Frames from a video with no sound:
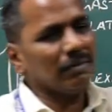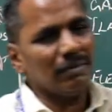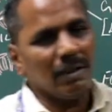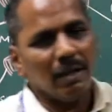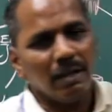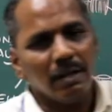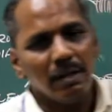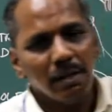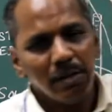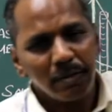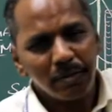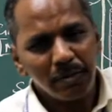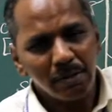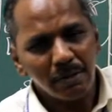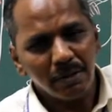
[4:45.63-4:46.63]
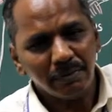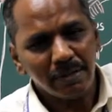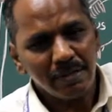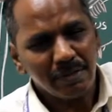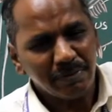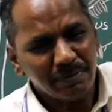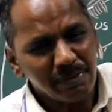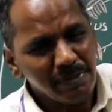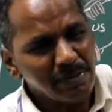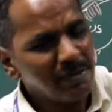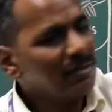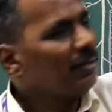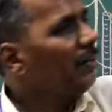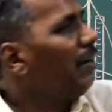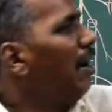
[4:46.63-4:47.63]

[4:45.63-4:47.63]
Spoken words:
of the sole of the foot